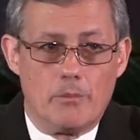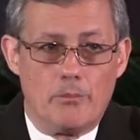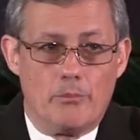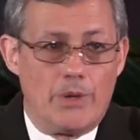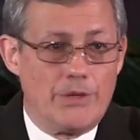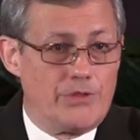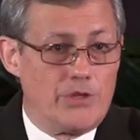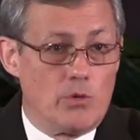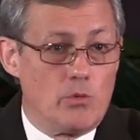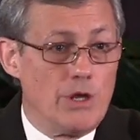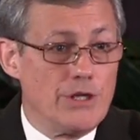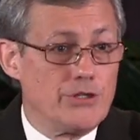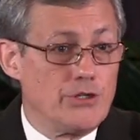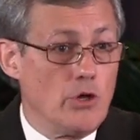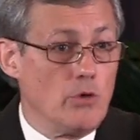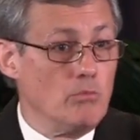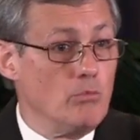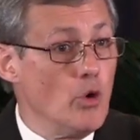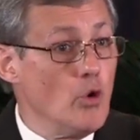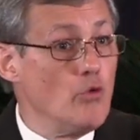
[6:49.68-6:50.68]
But there was
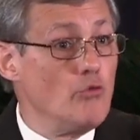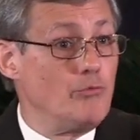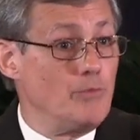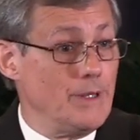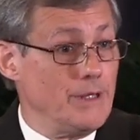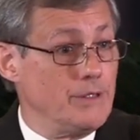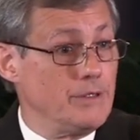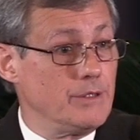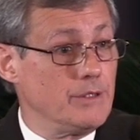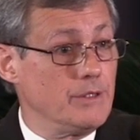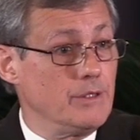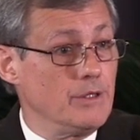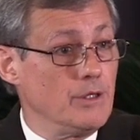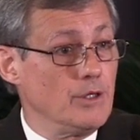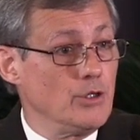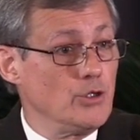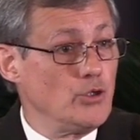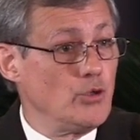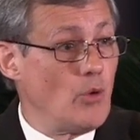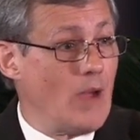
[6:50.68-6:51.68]
no movement
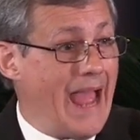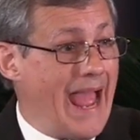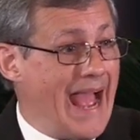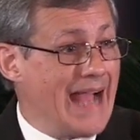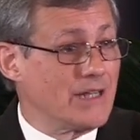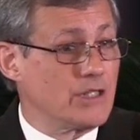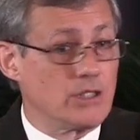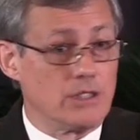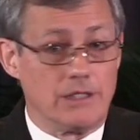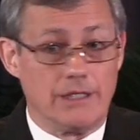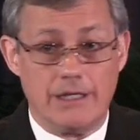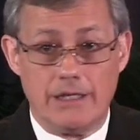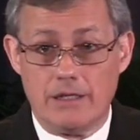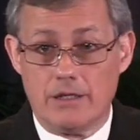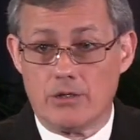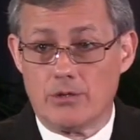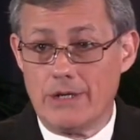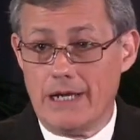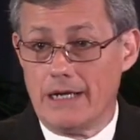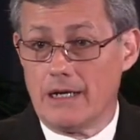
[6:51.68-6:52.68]
to actually
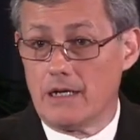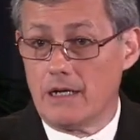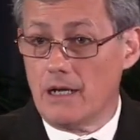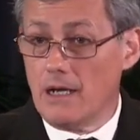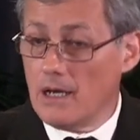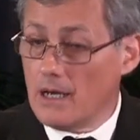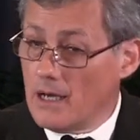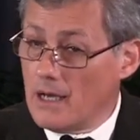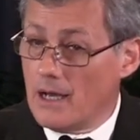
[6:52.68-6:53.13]
create